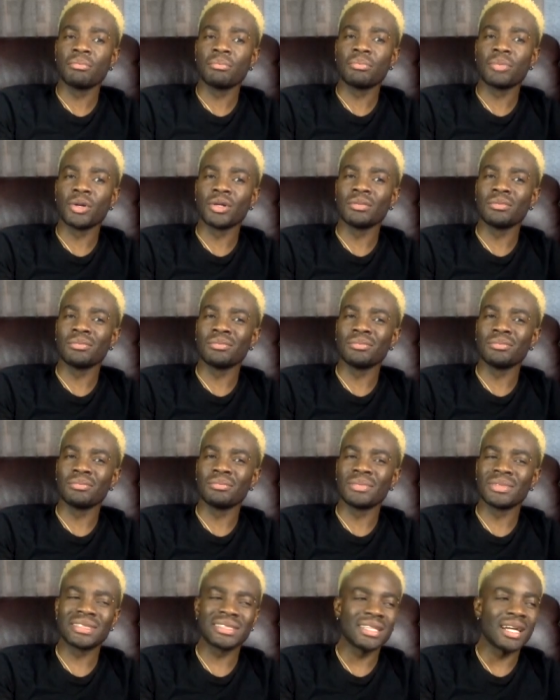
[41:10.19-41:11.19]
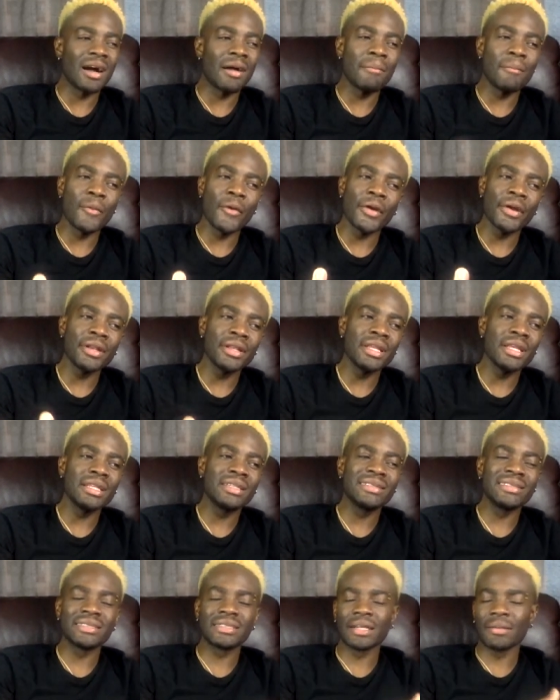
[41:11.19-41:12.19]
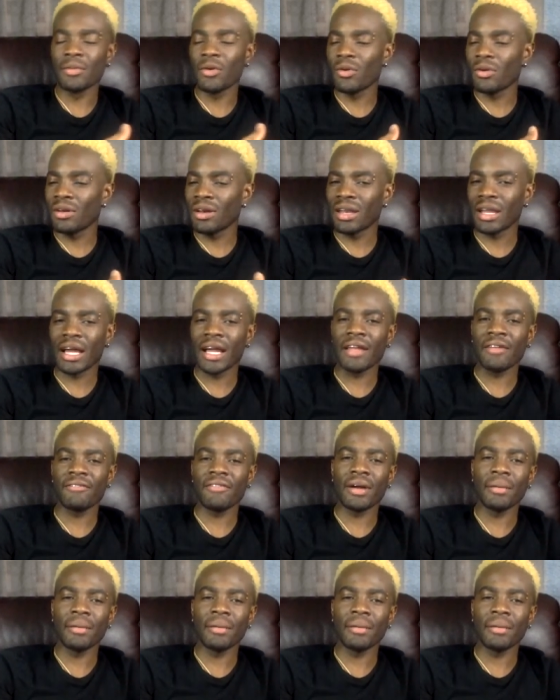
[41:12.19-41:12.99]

But we talk more in details about life.